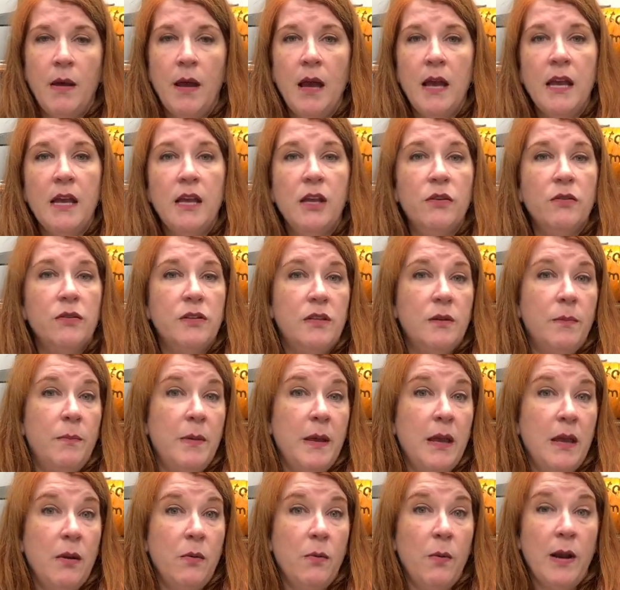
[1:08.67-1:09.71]
It used to
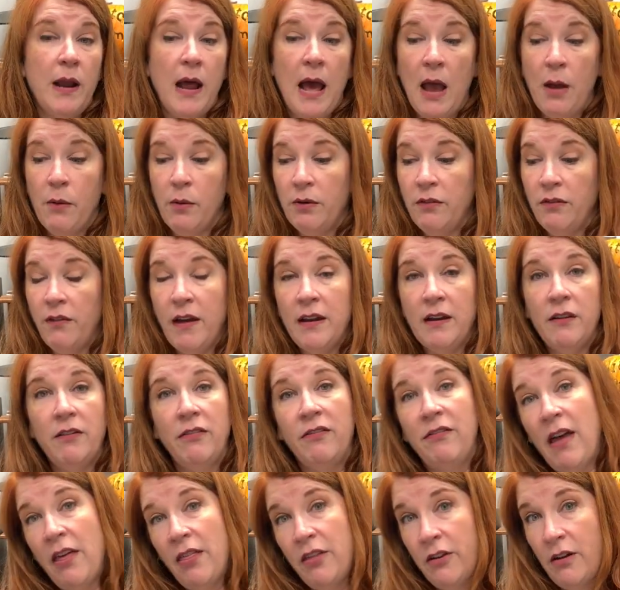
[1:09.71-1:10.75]
be when I would find a
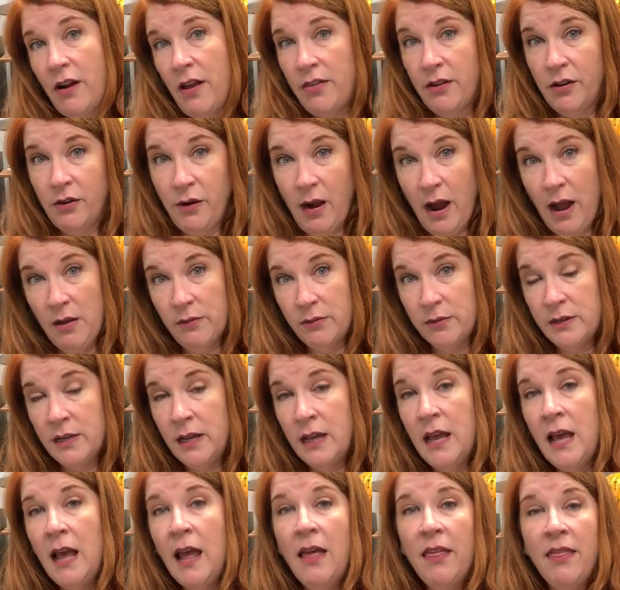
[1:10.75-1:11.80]
feather on the ground.
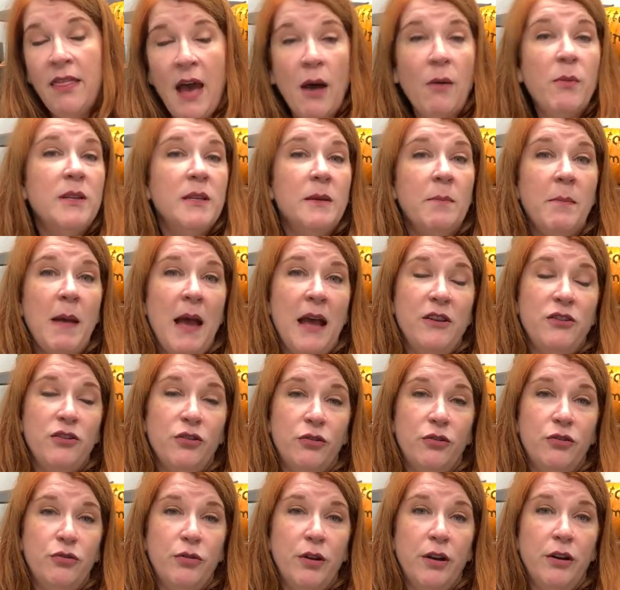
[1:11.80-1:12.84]
That was a
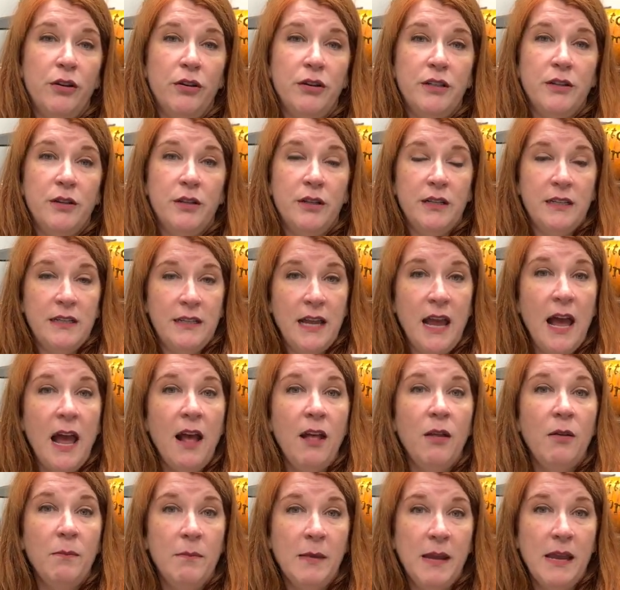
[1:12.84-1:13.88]
magical trigger to
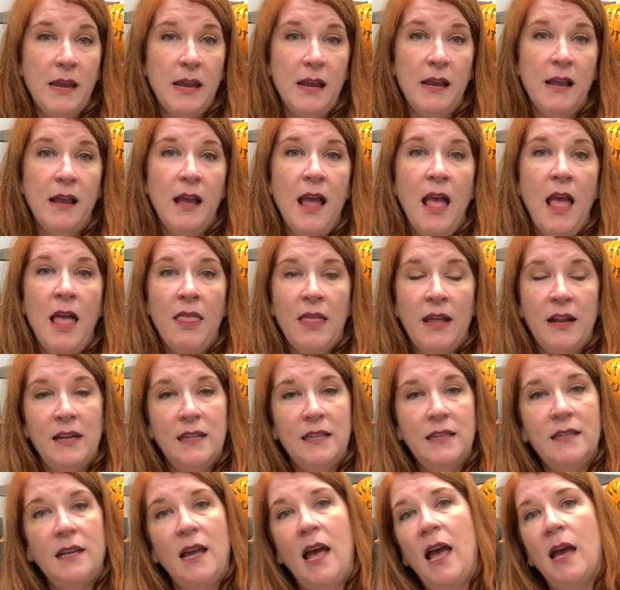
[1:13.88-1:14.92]
tell me that
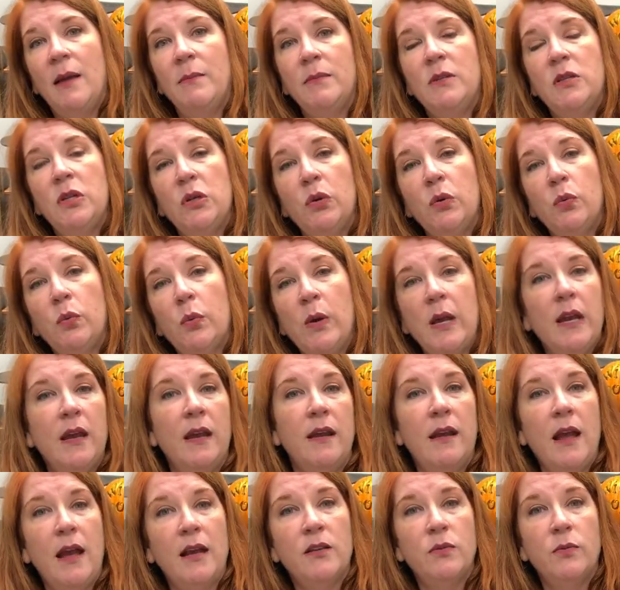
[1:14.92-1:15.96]
it's time to
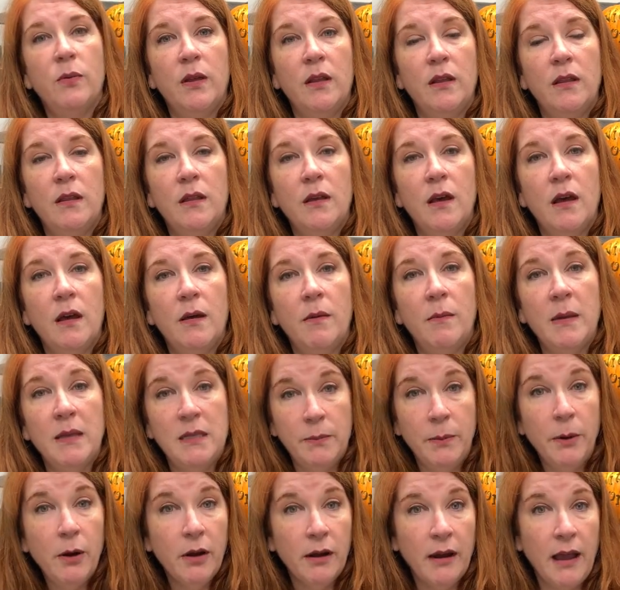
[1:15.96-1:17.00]
reconnect with my
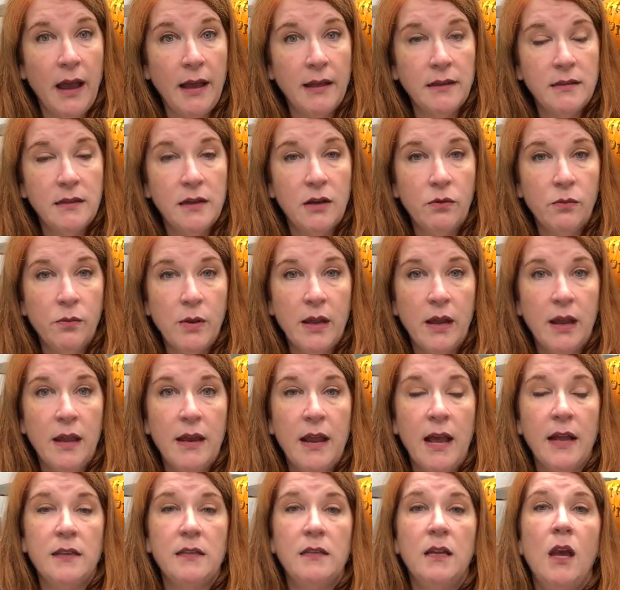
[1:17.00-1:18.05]
spirit guides and
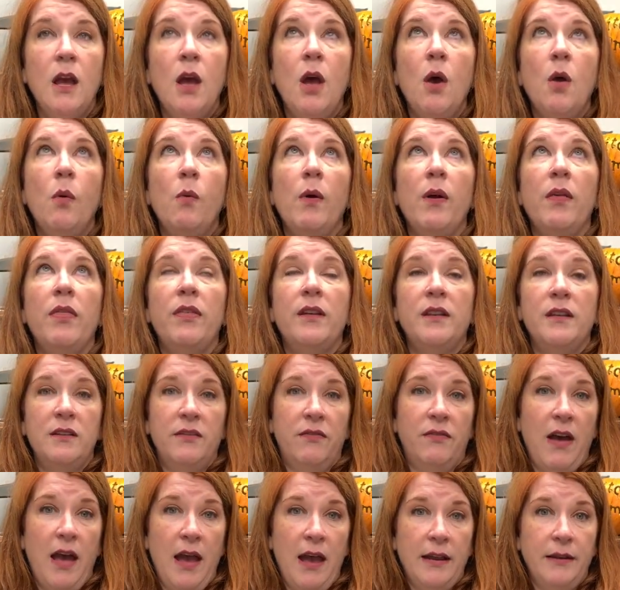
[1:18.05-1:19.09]
reconnect with the
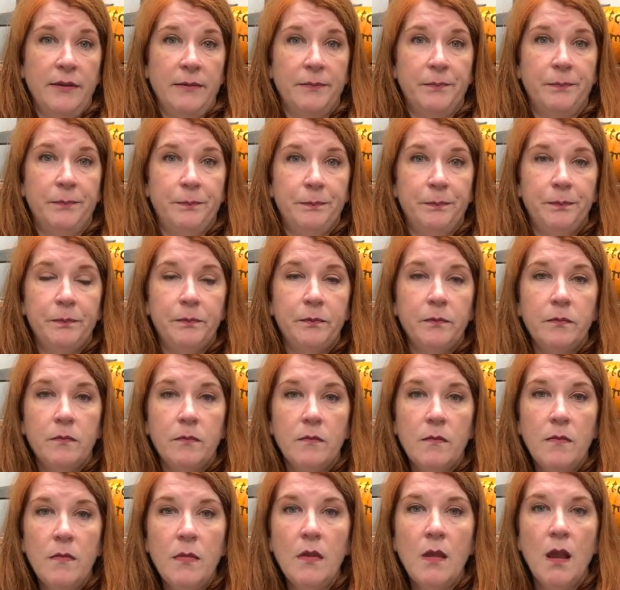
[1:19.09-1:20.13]
divine.
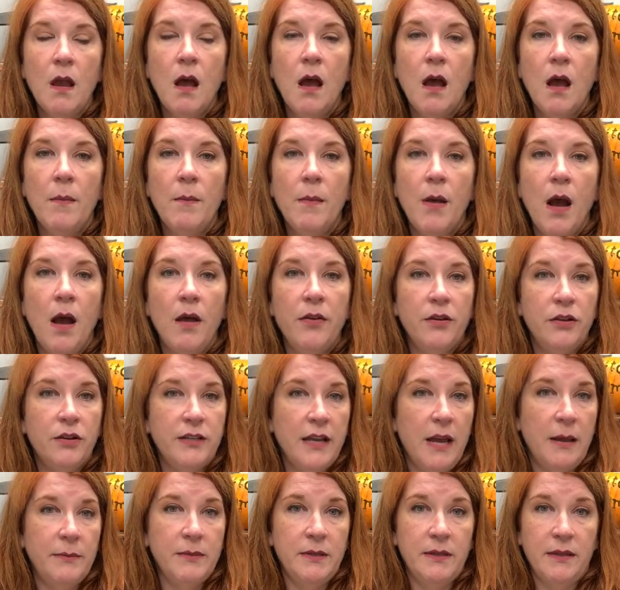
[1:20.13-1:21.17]
Other
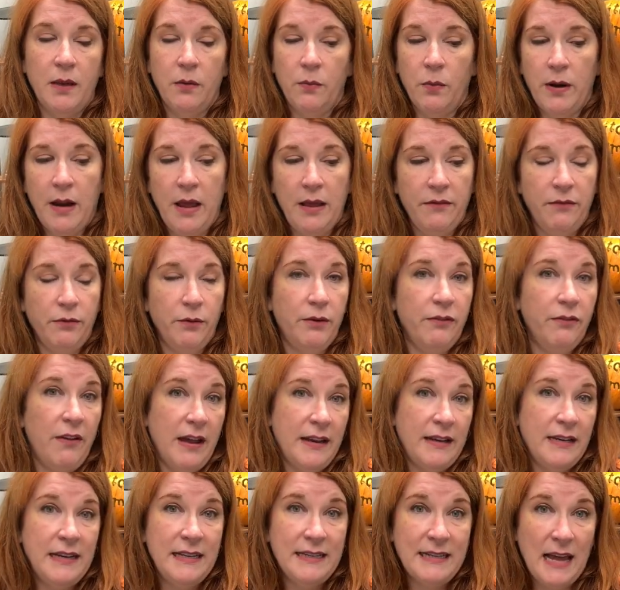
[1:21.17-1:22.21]
times, like when I would
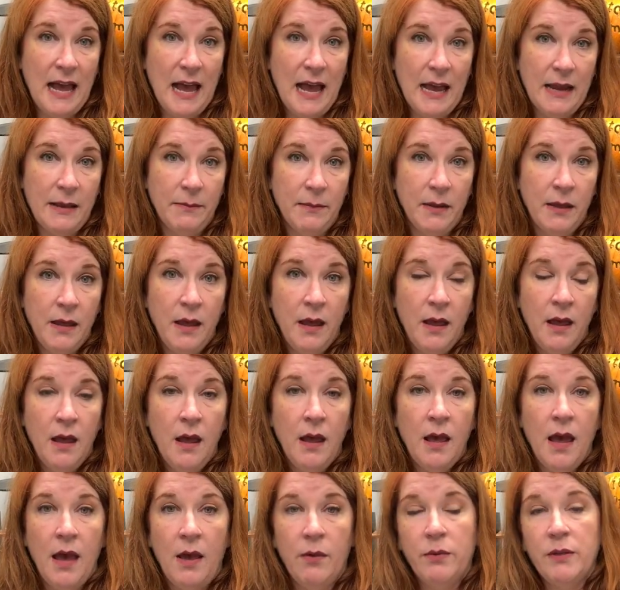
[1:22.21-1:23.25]
find a dime,
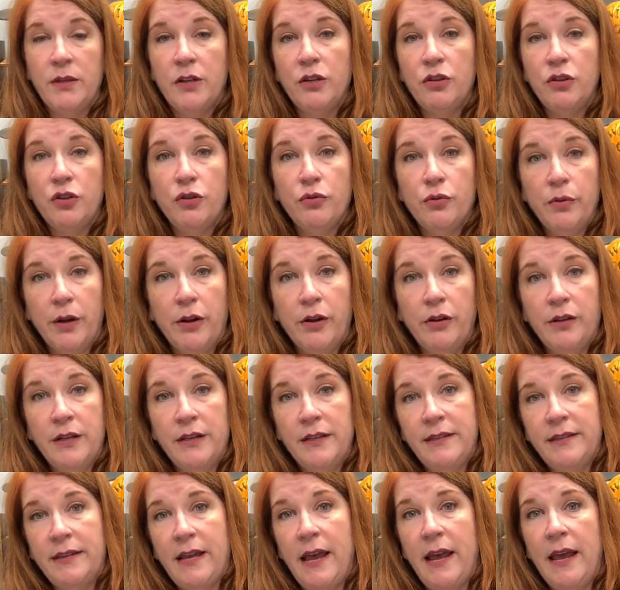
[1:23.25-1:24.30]
it was a trigger to
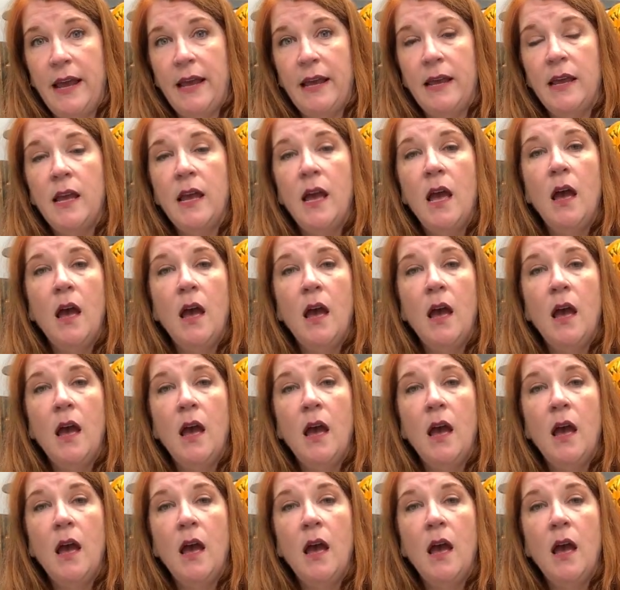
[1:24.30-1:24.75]
say,